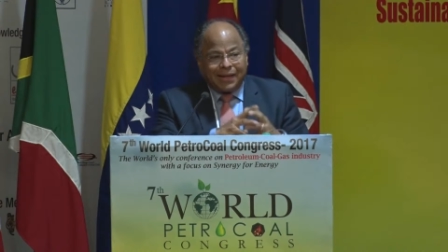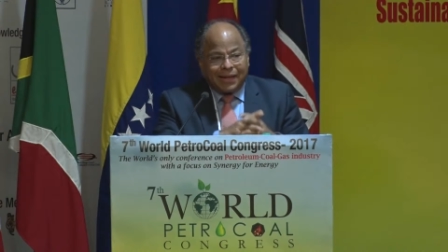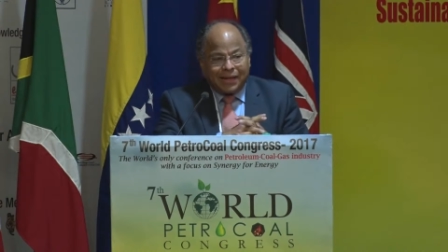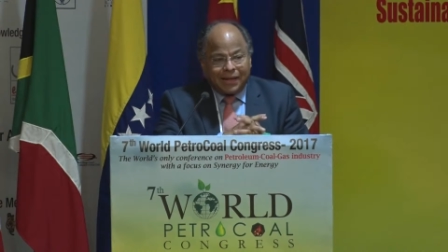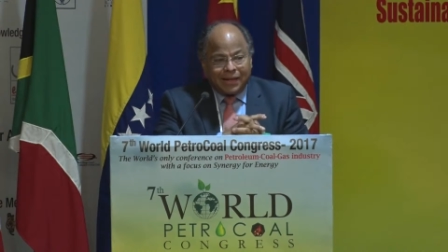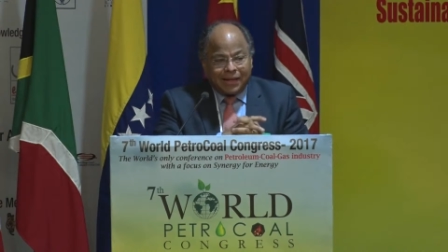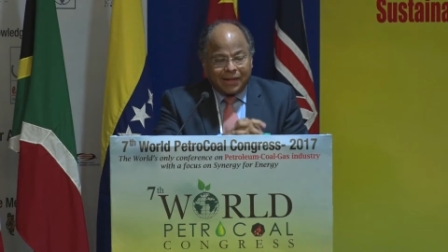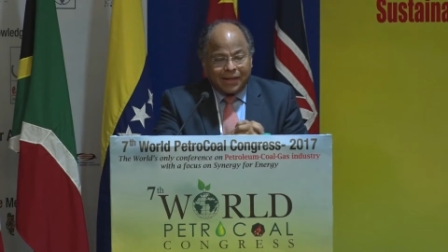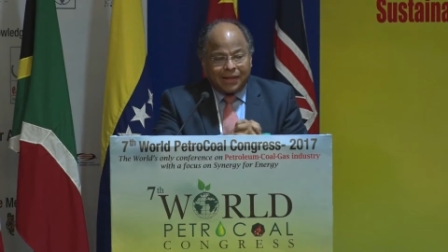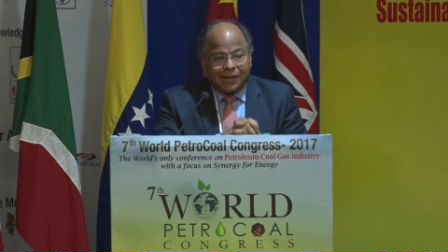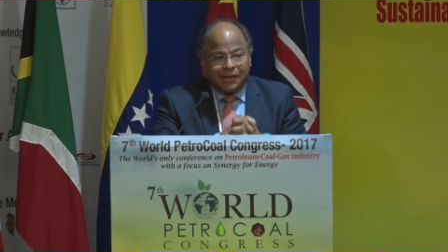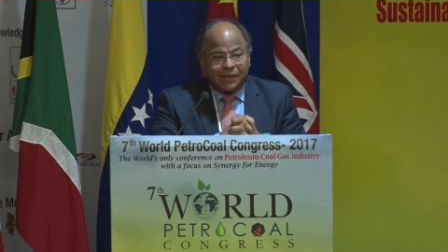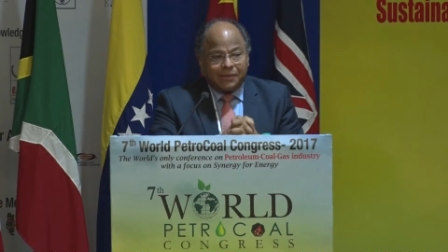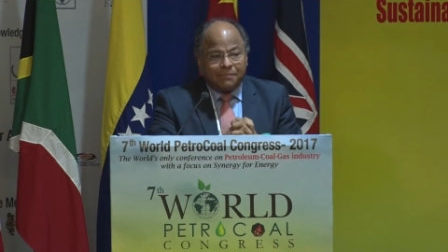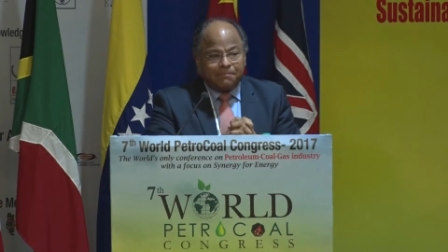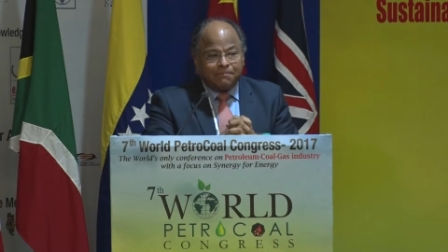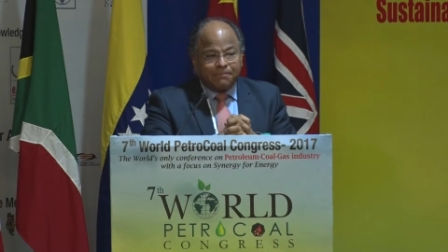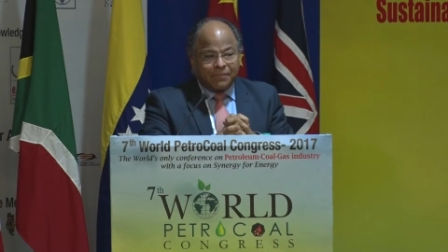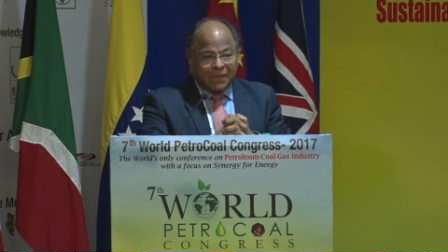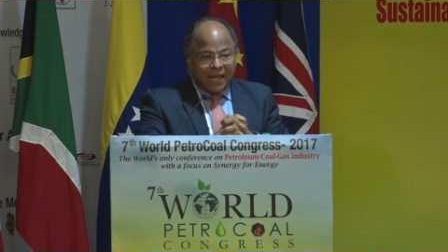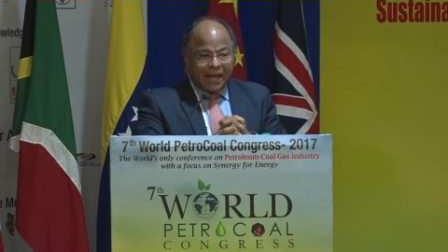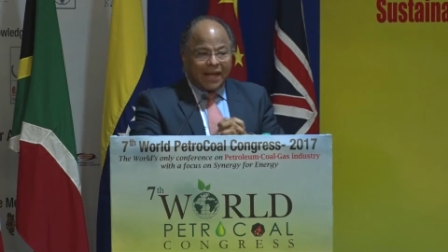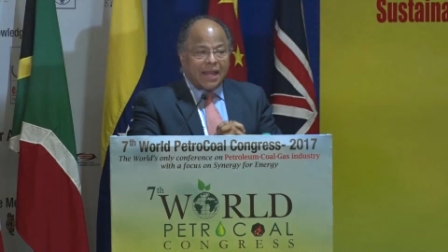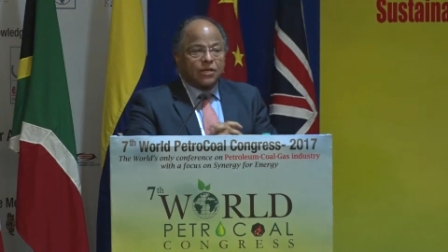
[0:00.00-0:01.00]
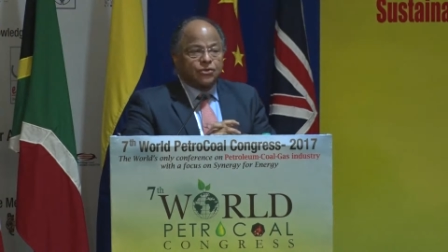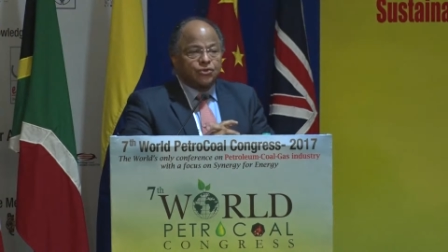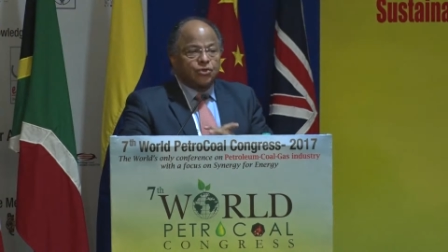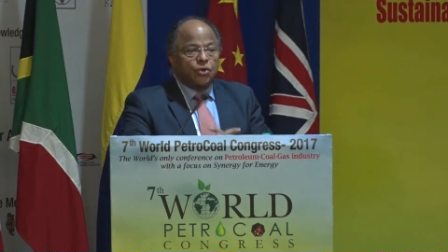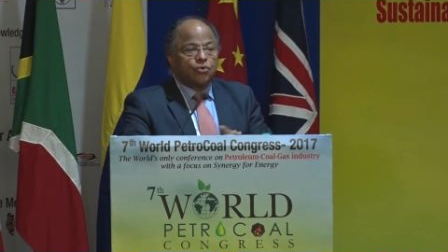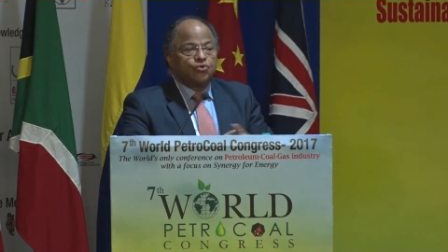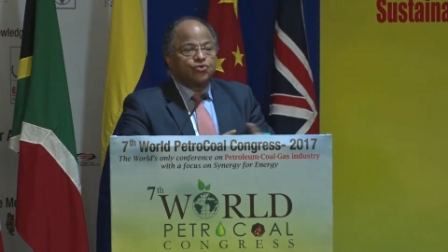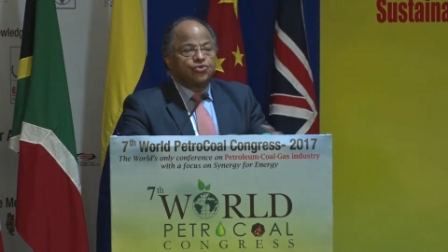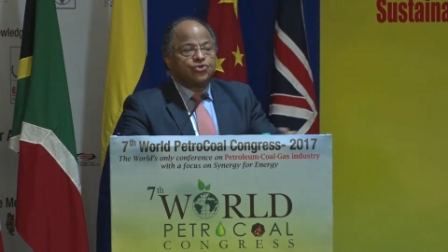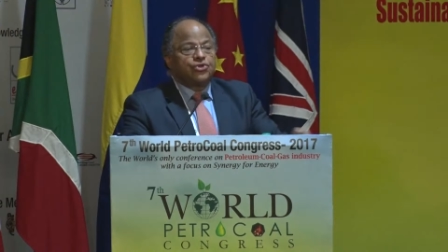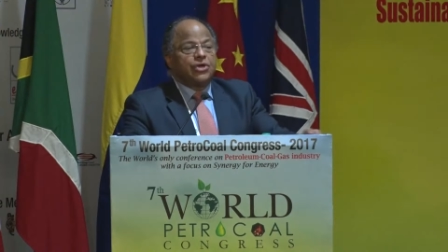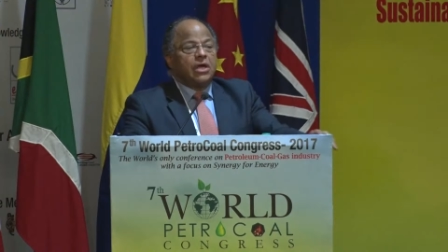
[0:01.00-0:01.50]
an
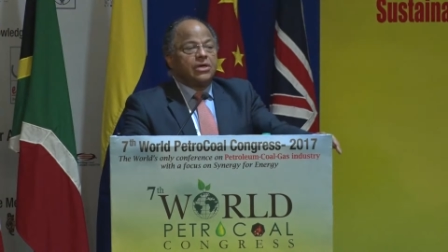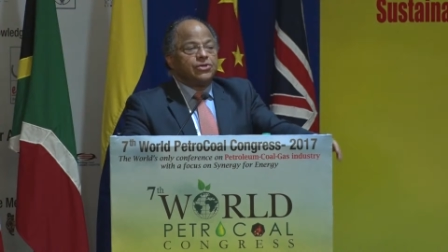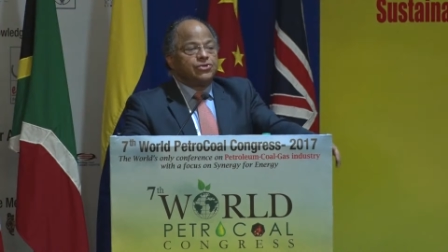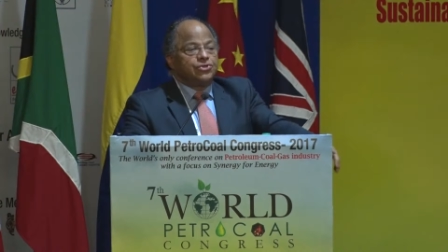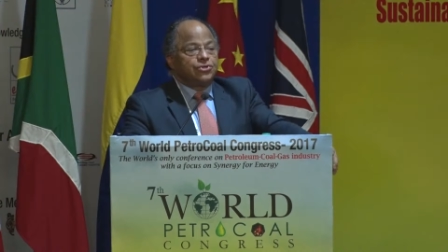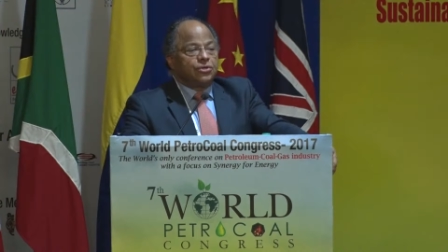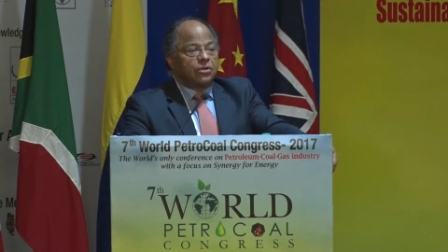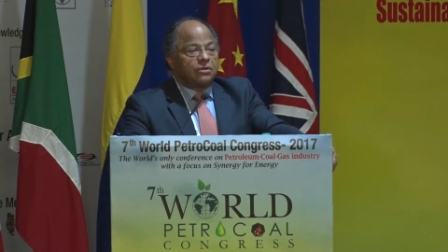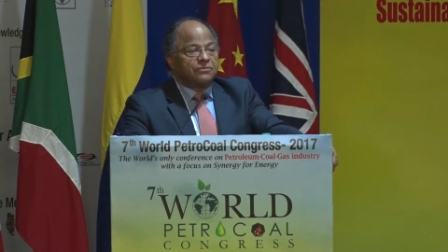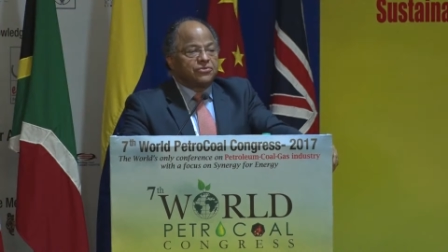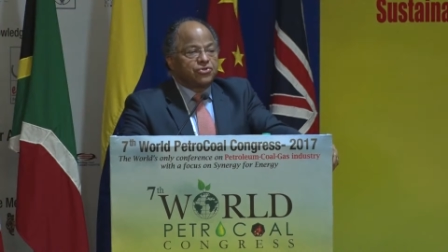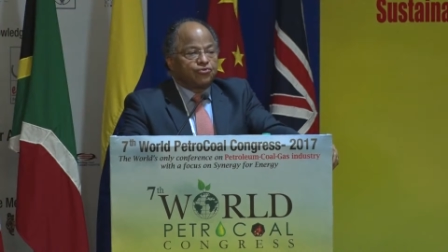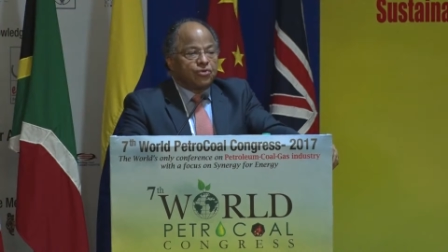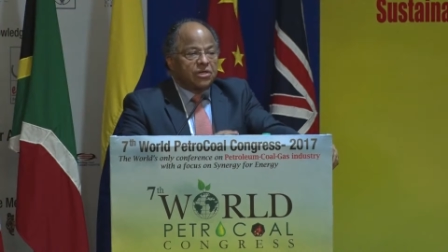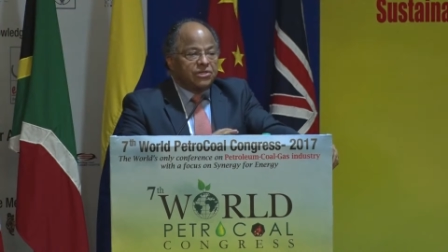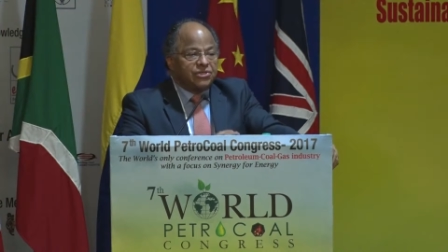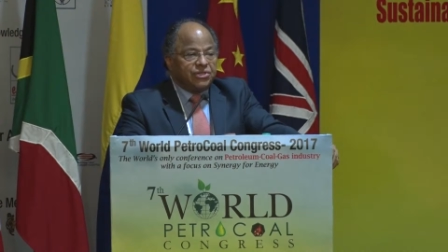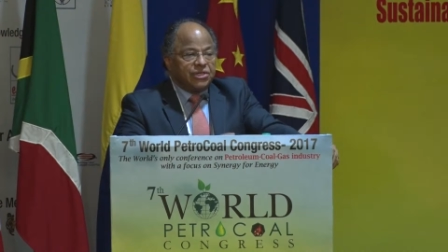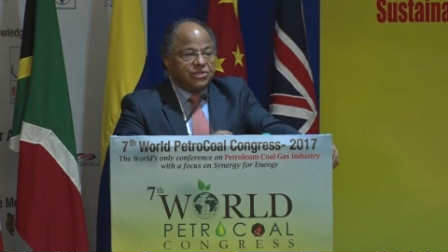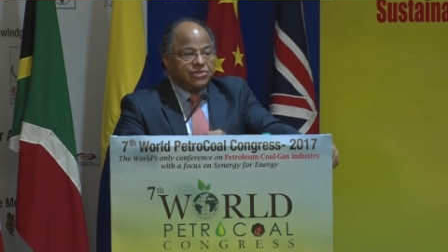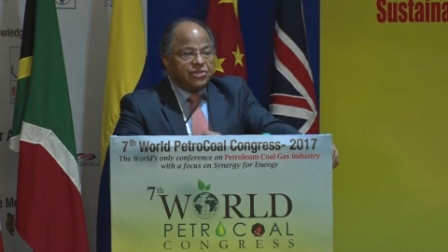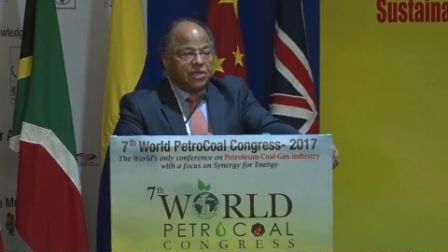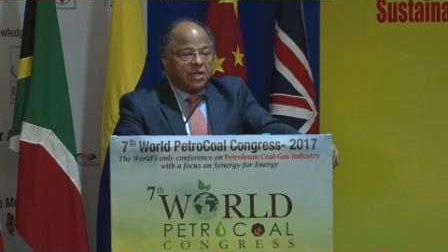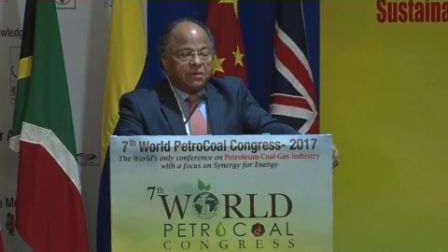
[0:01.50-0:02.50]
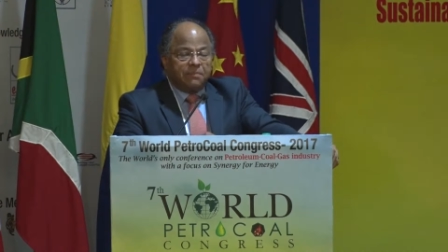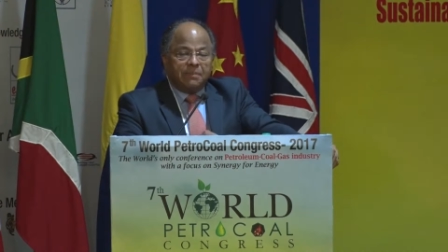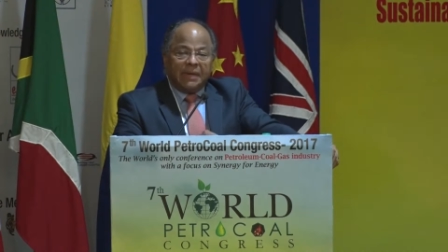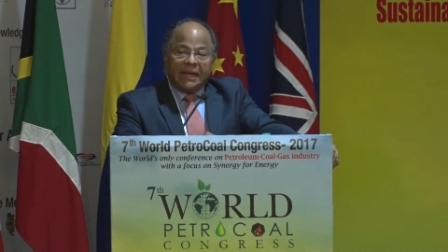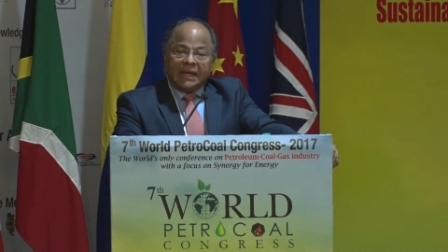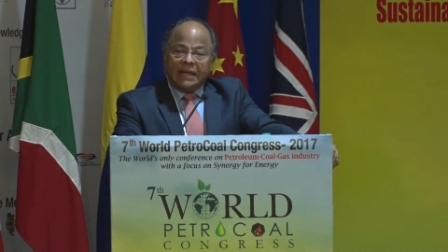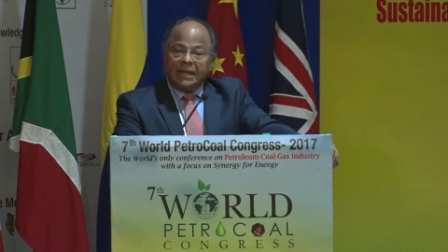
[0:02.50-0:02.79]
association of strategic